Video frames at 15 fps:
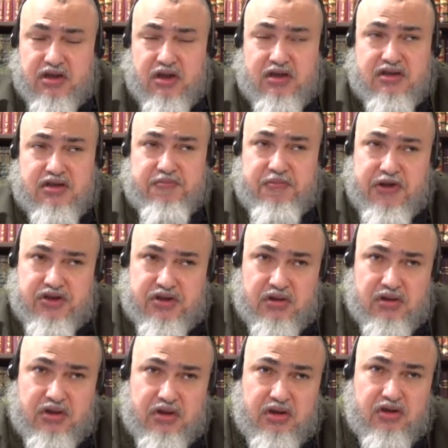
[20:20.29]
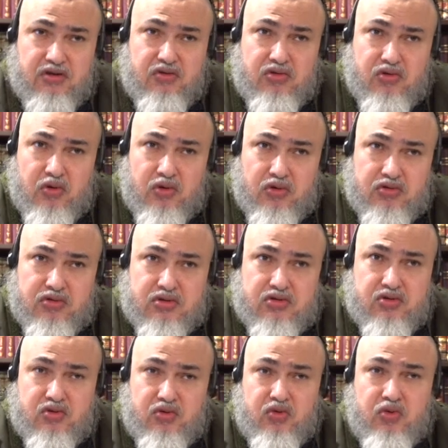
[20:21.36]
and especially
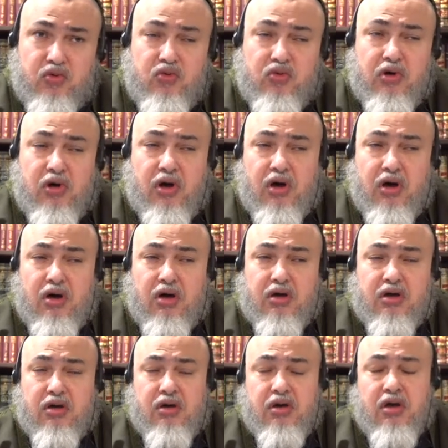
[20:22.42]
those who are